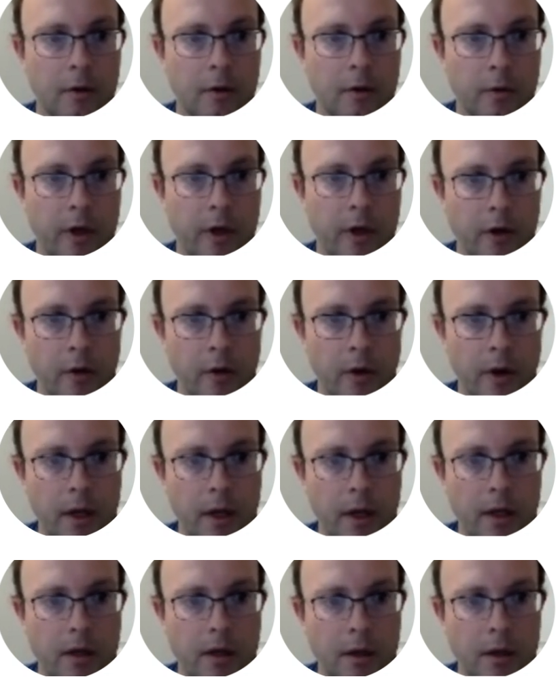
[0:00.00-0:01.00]
we
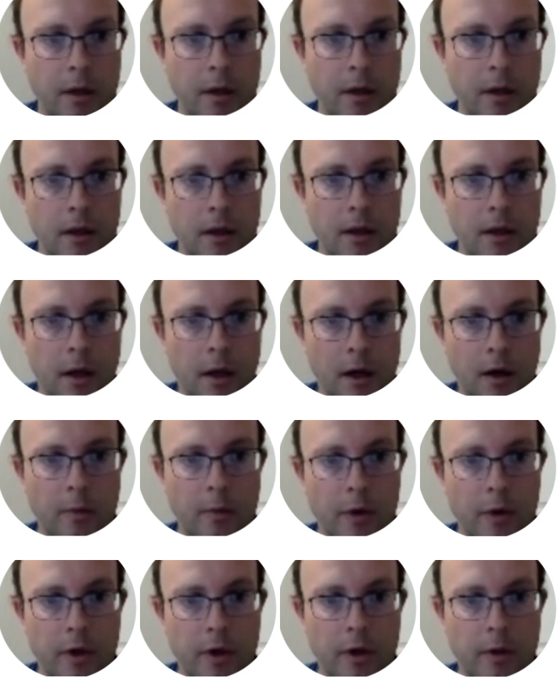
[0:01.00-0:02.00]
create an
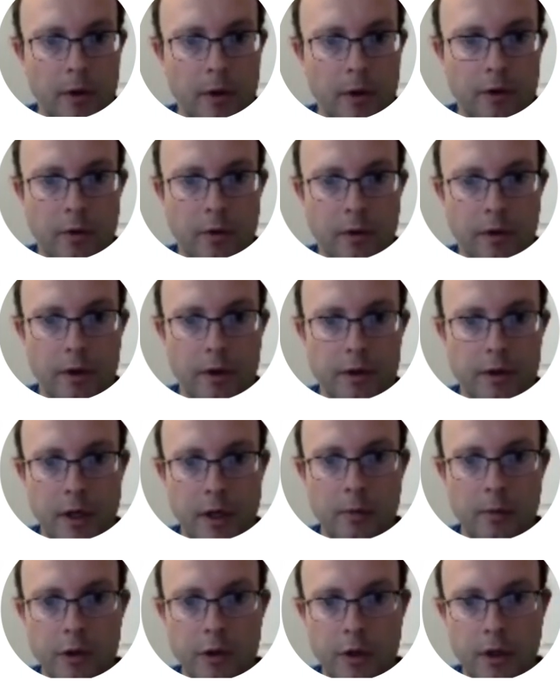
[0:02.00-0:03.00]
output image with the
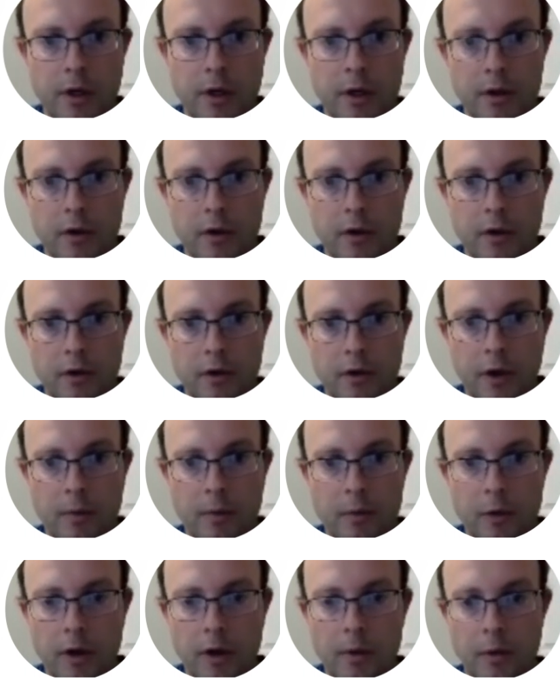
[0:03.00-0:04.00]
same size and
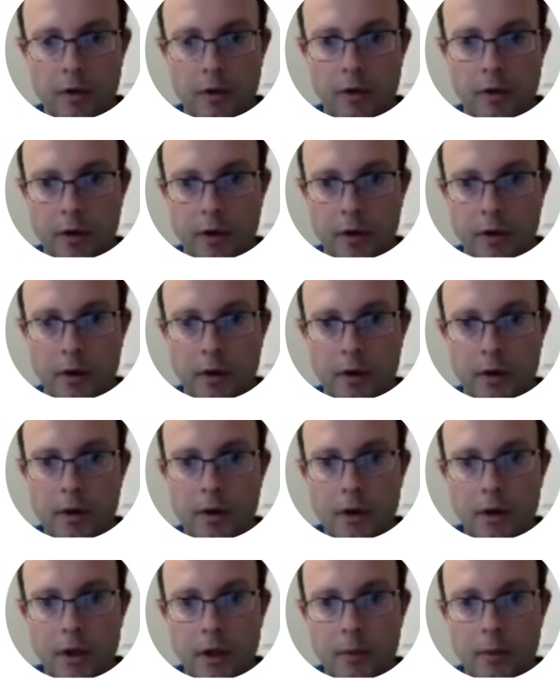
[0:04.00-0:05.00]
same type as our
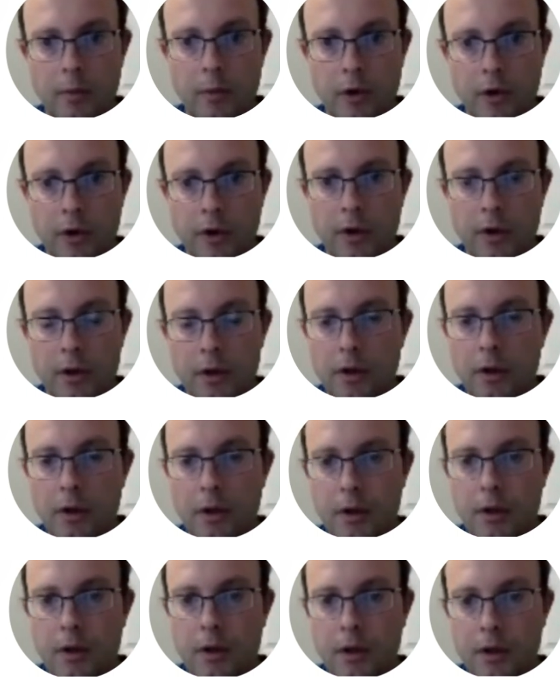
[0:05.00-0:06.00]
input.
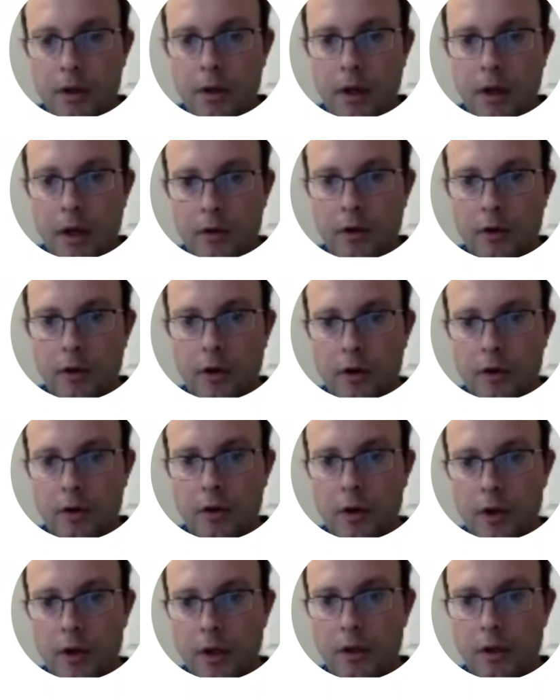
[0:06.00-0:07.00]
As you can
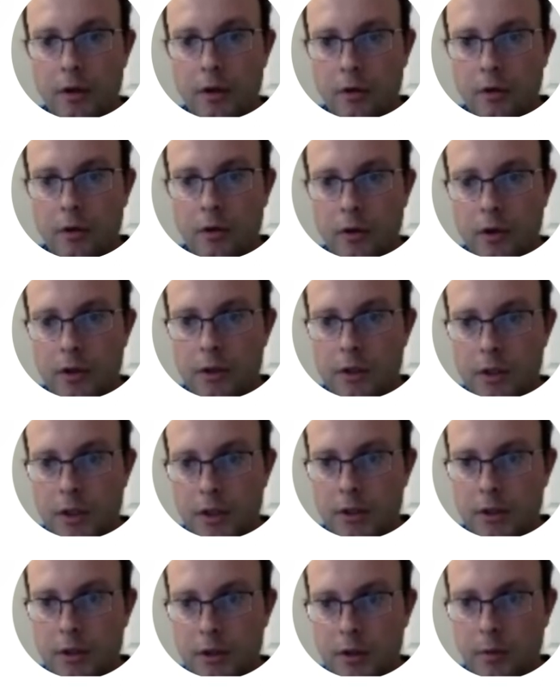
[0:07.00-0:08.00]
see in the storing
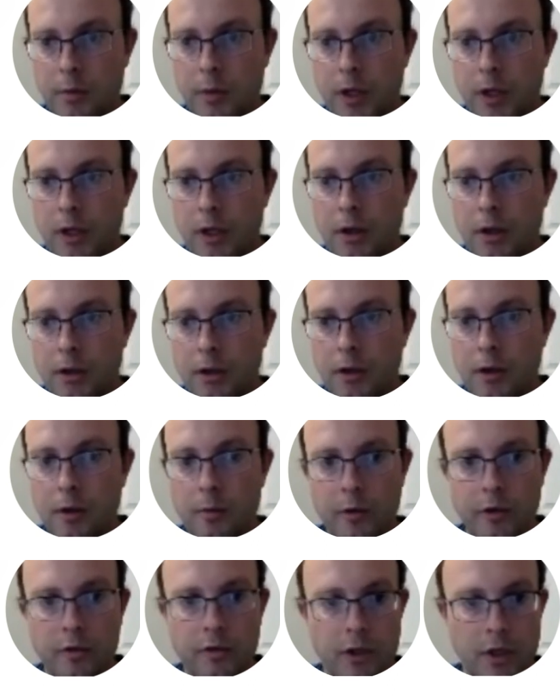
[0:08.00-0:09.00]
section, depending on the
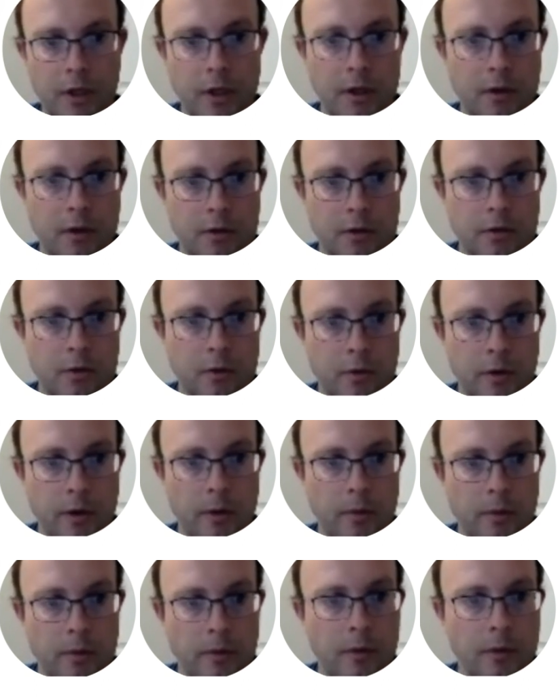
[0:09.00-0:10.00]
number of channels,
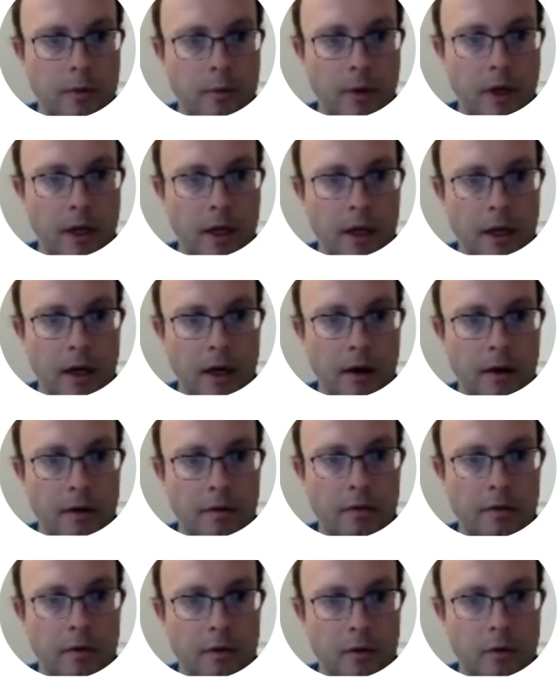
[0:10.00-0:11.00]
we may
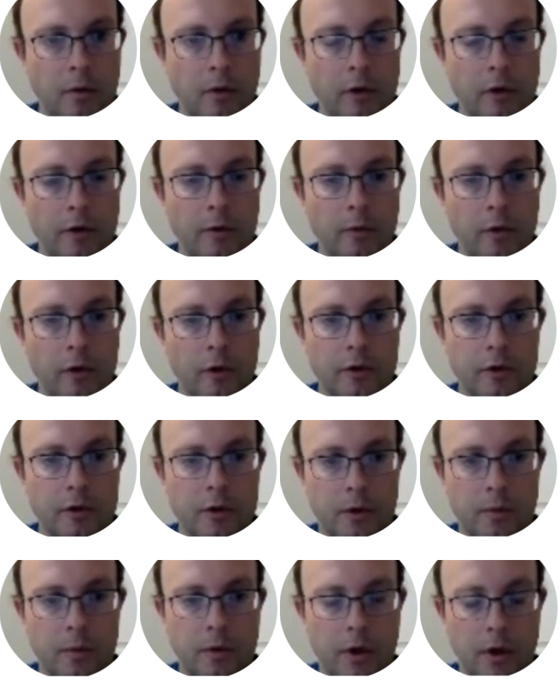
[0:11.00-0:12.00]
have one or more
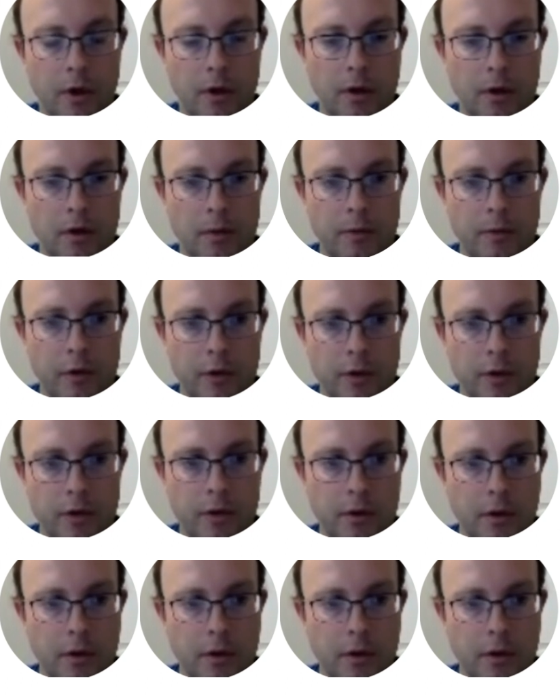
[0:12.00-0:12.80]
subcolumns.